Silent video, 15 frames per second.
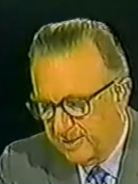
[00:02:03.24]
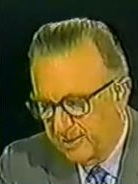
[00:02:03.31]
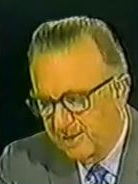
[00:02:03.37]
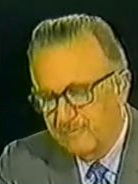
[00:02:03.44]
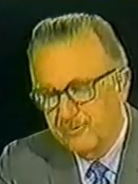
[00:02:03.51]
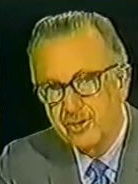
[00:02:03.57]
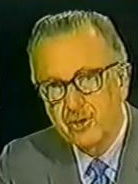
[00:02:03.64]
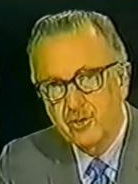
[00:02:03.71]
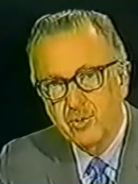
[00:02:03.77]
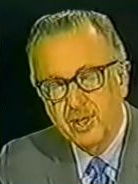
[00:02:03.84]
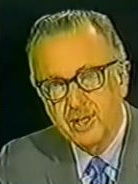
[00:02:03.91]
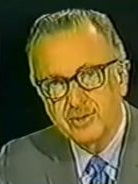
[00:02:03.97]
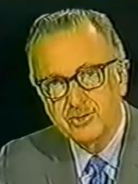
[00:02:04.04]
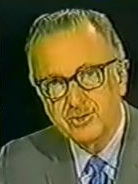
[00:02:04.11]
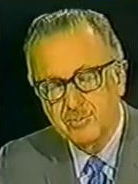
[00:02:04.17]
at
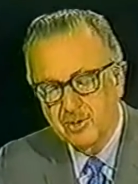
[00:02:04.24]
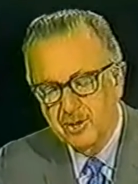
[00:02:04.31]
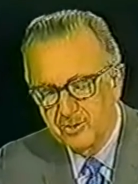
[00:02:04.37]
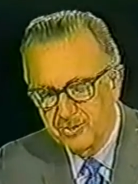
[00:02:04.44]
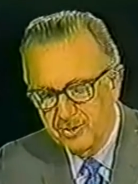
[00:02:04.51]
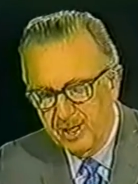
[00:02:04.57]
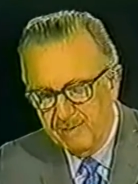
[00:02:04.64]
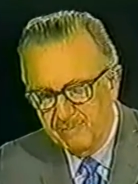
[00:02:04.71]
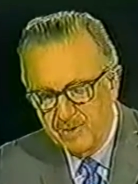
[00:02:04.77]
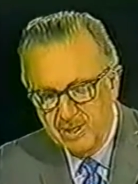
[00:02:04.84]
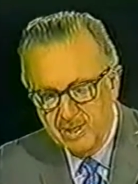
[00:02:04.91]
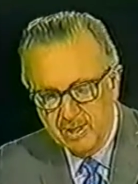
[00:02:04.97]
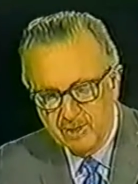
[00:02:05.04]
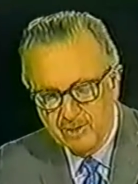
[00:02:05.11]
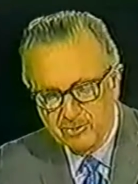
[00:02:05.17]
11:08 tomorrow night.
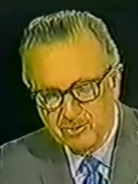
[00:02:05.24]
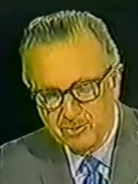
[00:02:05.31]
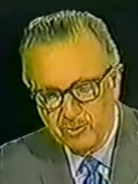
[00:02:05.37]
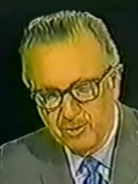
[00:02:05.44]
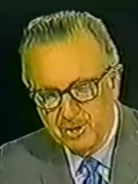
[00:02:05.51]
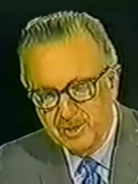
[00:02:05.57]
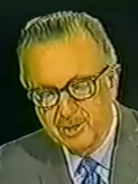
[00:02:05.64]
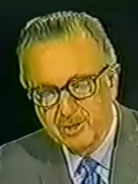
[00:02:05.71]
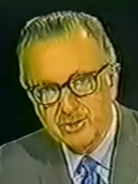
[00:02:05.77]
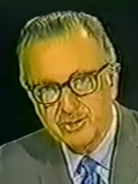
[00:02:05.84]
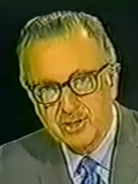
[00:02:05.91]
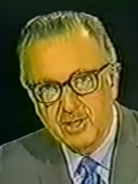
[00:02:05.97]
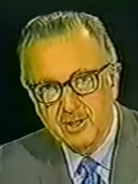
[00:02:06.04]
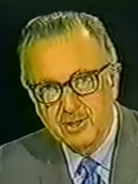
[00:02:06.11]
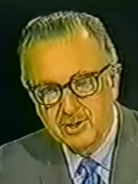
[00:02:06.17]
It's going to be an
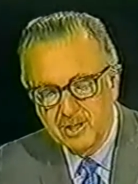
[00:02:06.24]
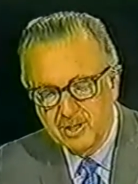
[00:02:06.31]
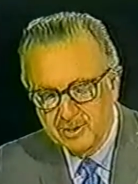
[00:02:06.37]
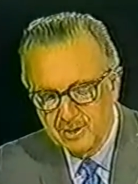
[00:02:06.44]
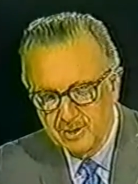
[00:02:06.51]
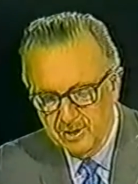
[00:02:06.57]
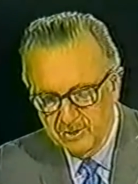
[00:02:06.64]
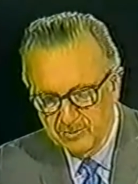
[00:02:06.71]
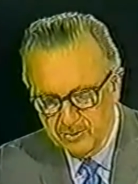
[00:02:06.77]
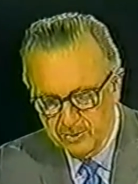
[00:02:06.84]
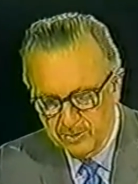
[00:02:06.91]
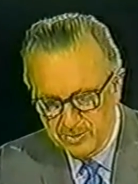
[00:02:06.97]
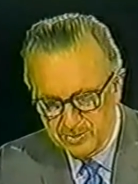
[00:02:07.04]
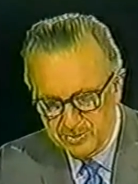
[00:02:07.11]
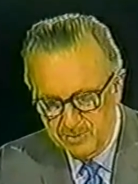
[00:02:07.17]
exciting night, and of
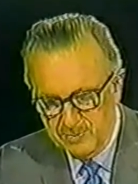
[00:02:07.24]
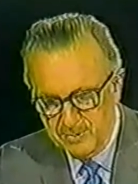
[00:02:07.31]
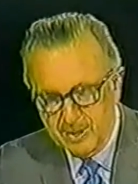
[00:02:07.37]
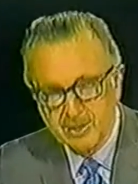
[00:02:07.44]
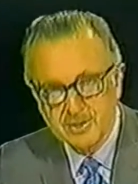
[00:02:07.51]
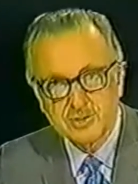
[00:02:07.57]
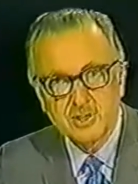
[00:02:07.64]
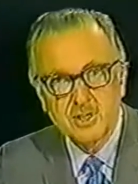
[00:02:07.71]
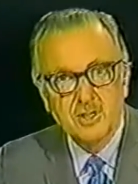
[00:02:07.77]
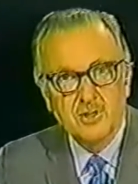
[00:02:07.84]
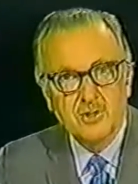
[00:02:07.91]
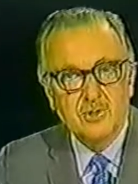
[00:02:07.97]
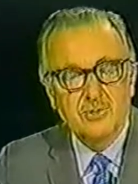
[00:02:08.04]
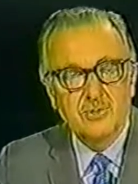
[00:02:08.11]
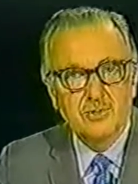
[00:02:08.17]
course CBS
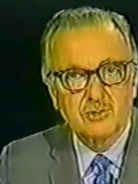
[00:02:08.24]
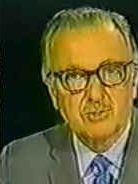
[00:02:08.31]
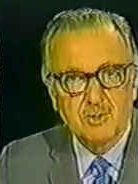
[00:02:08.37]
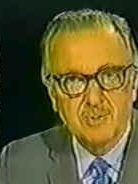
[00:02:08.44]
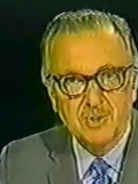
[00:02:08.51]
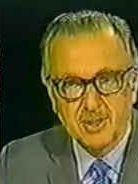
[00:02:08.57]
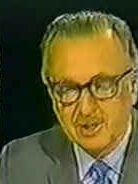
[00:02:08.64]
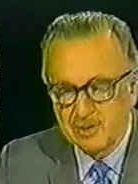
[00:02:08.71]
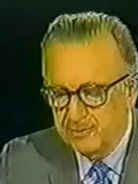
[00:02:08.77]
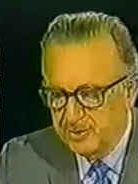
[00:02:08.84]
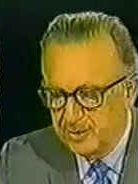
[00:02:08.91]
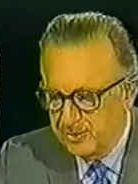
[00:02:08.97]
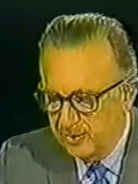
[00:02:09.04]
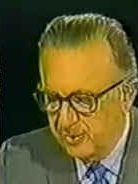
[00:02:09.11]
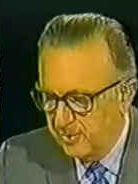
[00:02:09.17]
News will be
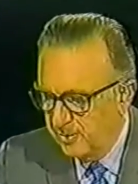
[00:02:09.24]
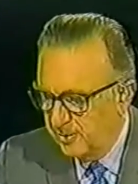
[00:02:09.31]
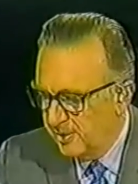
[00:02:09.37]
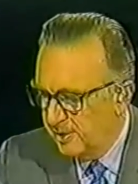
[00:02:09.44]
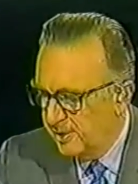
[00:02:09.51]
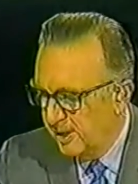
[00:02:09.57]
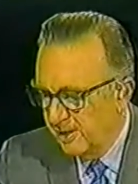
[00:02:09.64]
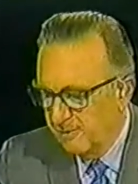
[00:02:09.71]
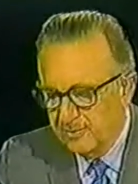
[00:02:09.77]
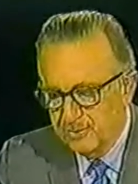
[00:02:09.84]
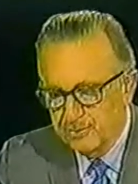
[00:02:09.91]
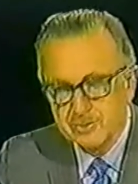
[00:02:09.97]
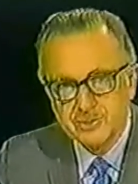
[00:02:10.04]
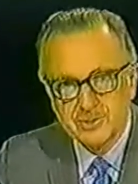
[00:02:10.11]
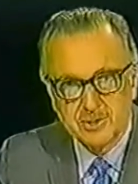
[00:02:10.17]
covering all of
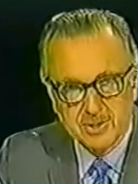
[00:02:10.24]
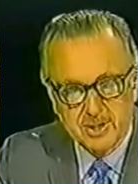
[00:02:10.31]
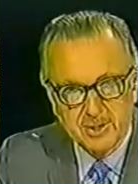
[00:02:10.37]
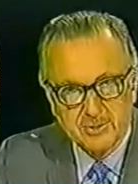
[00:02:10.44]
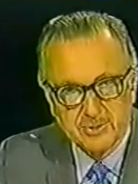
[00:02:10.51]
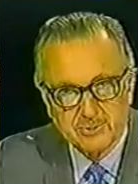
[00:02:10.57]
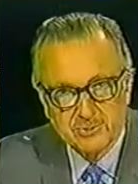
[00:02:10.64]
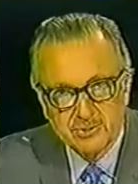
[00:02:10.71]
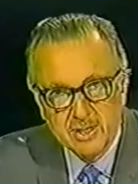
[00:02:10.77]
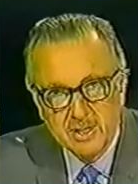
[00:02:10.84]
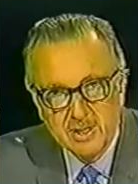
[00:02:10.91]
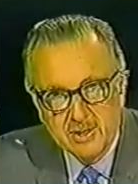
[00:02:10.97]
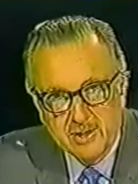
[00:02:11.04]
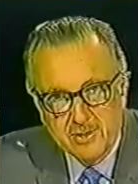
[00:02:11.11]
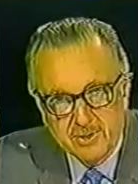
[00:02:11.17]
those details.
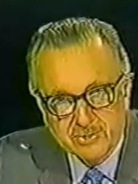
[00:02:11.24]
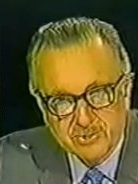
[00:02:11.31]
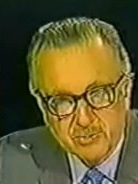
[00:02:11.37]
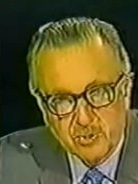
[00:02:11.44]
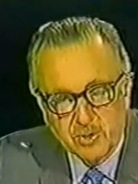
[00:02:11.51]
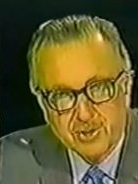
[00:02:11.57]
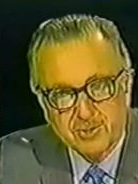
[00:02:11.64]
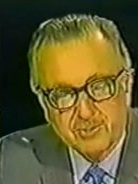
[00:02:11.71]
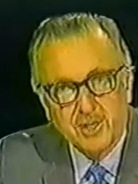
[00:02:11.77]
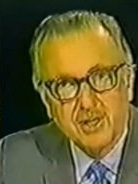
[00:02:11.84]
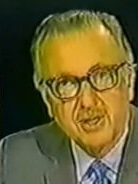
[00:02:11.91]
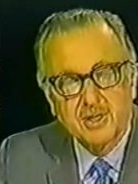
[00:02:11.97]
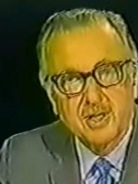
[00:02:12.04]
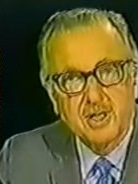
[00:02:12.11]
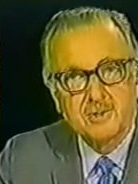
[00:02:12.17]
This is Walter
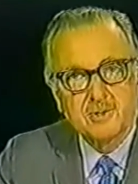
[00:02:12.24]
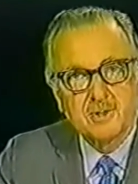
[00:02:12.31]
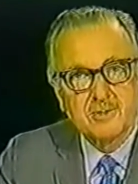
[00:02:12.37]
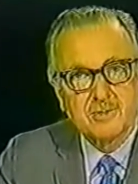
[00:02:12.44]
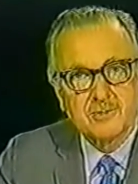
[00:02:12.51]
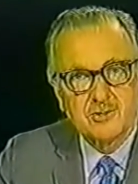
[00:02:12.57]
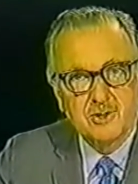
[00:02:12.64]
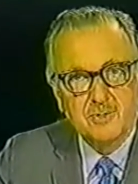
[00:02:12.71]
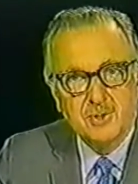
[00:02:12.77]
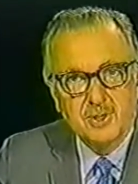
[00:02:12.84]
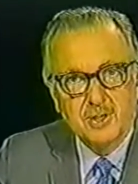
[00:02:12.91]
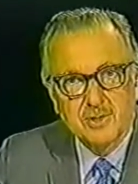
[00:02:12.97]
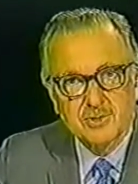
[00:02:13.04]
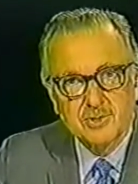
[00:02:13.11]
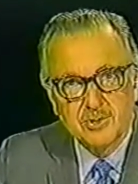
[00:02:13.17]
Cronkite at the
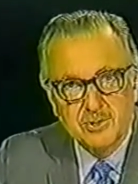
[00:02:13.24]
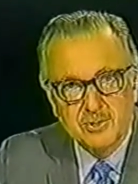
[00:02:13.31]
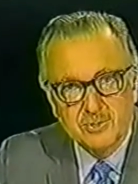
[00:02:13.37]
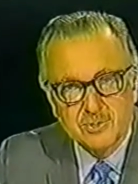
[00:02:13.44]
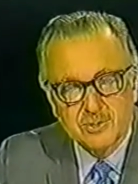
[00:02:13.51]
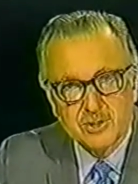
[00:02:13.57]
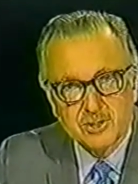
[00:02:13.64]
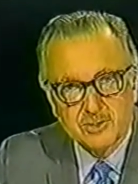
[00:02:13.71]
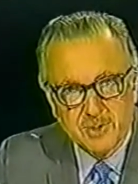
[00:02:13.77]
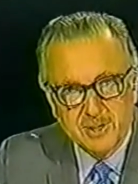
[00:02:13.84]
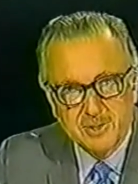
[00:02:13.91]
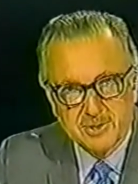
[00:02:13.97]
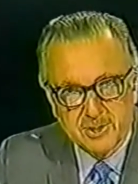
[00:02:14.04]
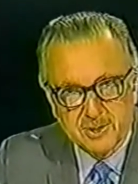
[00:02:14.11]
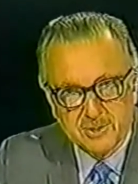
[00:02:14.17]
CBS News
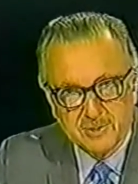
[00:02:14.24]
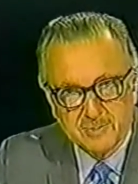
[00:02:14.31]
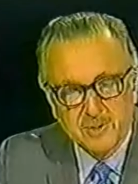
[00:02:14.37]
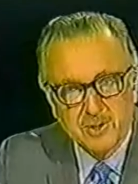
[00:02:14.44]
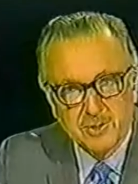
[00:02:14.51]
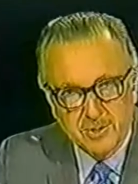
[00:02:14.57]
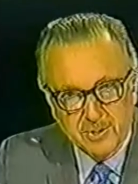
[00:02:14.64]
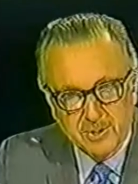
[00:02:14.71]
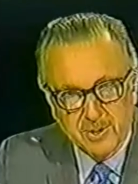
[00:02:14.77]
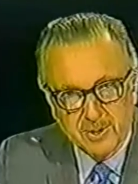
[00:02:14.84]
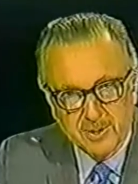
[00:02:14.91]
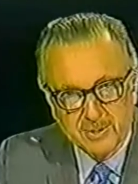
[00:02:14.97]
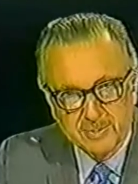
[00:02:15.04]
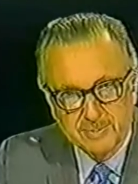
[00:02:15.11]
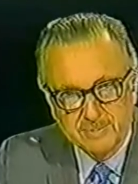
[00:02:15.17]
Space Center, New York.